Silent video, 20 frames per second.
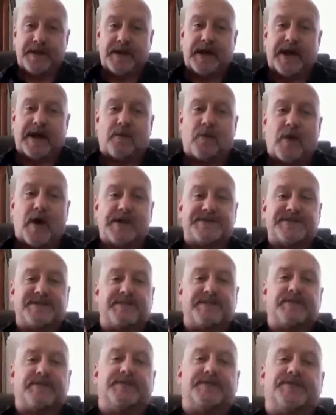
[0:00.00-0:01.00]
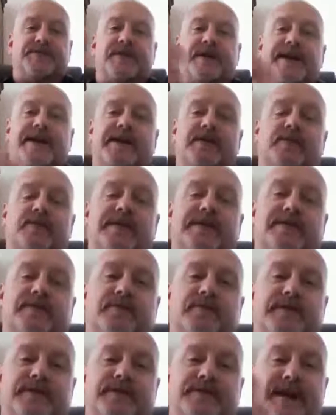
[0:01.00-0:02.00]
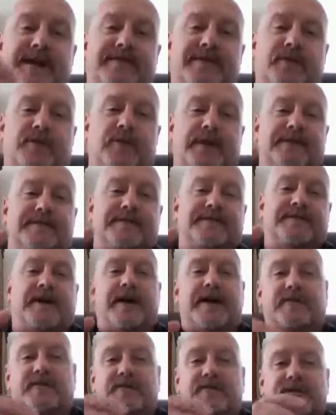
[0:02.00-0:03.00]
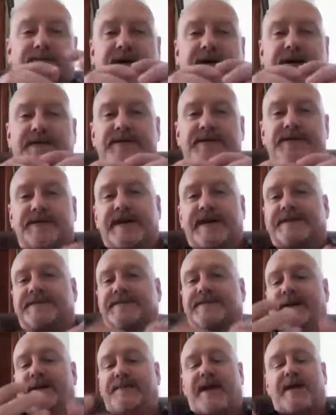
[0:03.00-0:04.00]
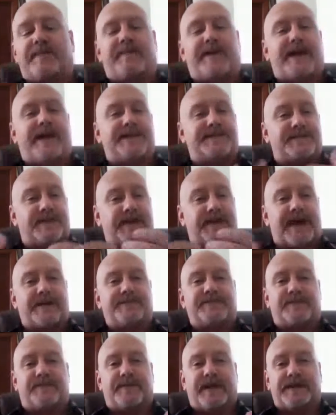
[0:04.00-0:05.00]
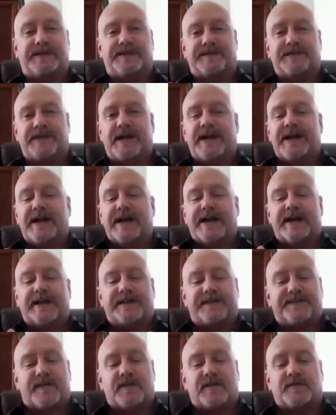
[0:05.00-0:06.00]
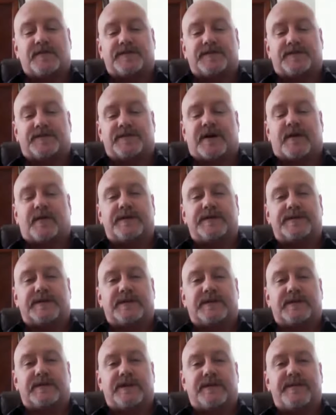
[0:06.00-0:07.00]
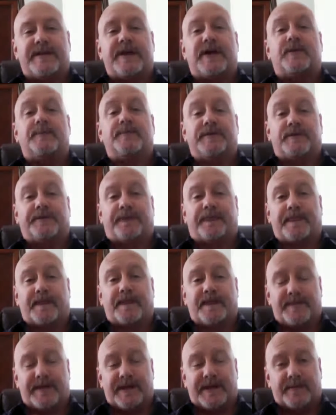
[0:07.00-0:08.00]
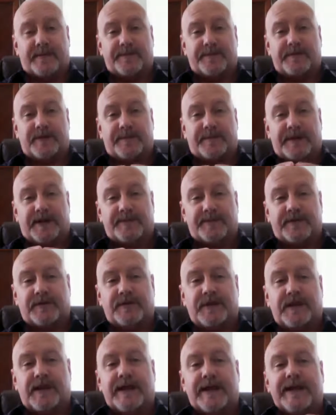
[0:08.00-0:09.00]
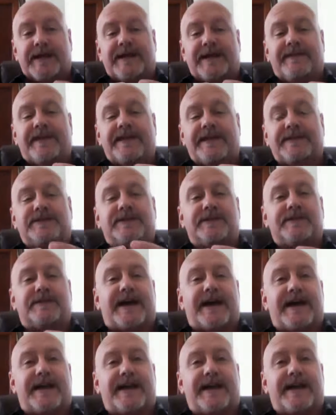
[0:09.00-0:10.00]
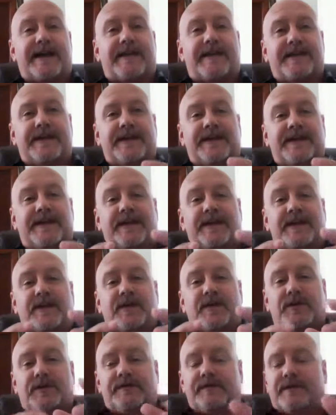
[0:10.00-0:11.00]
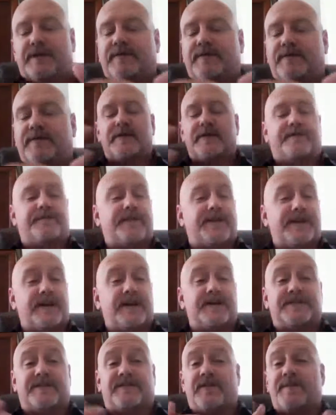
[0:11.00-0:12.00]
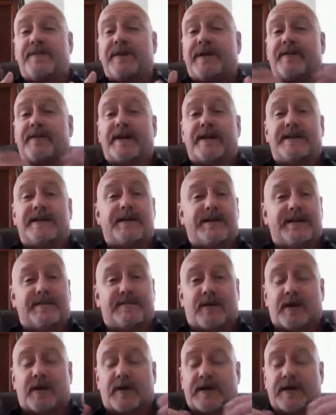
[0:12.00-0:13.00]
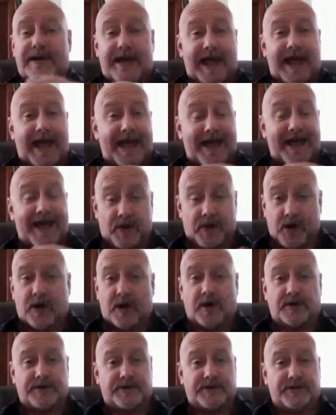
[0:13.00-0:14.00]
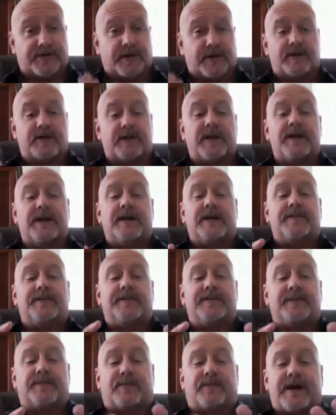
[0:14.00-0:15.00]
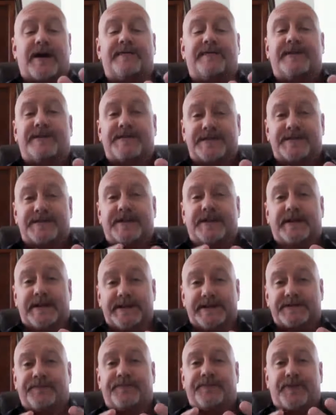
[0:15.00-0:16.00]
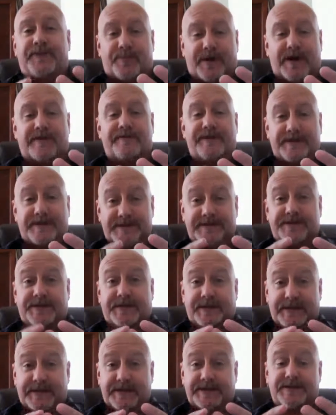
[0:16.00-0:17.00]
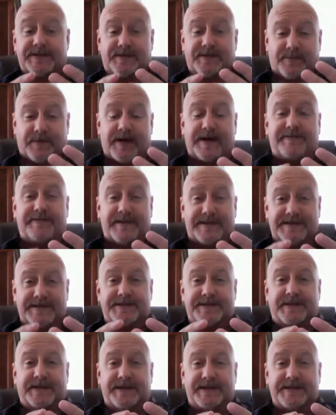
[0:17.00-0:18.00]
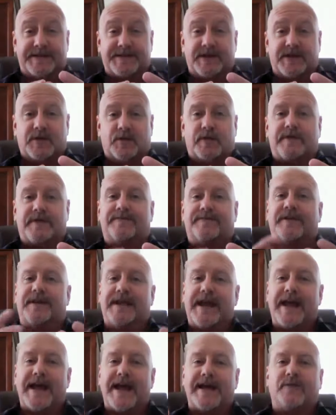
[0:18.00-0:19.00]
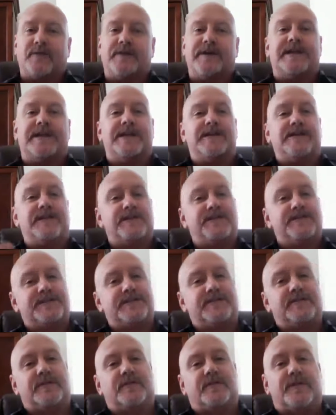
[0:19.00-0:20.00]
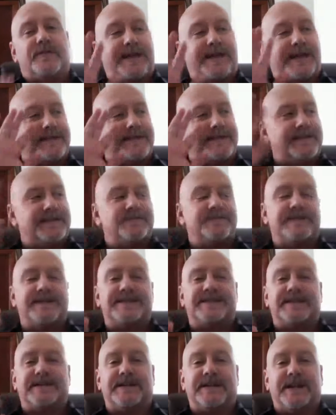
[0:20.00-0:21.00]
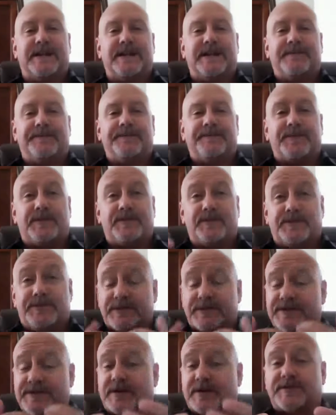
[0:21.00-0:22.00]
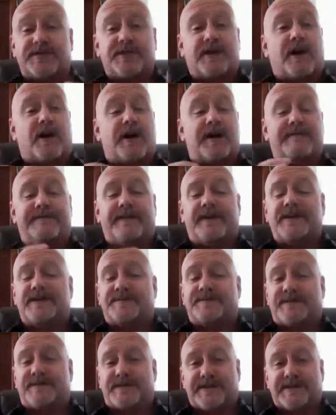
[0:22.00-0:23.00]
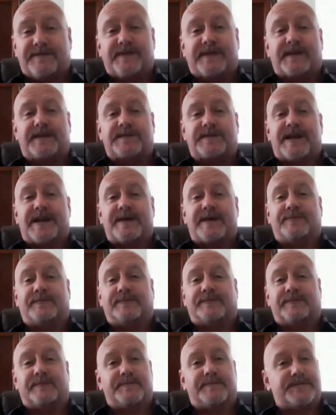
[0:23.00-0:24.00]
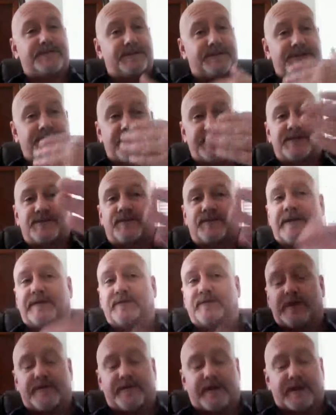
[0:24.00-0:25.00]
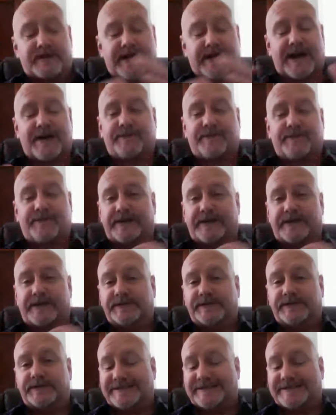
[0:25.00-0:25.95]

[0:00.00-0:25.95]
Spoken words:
I watched him do a training with TrafficWave Autoresponders and how to set up campaigns and capture pages, and his focus was always, let me help you, let me help you, let me help you. He then took that, and then you've it for years. If you've been around internet marketing at all, you've heard the profit is in the list, the profit is in the list, the profit is in the list. We forget, we get used to it, we begin to dismiss it. You just saw a very specific example from Mr. Chase Swift, one of our top leaders,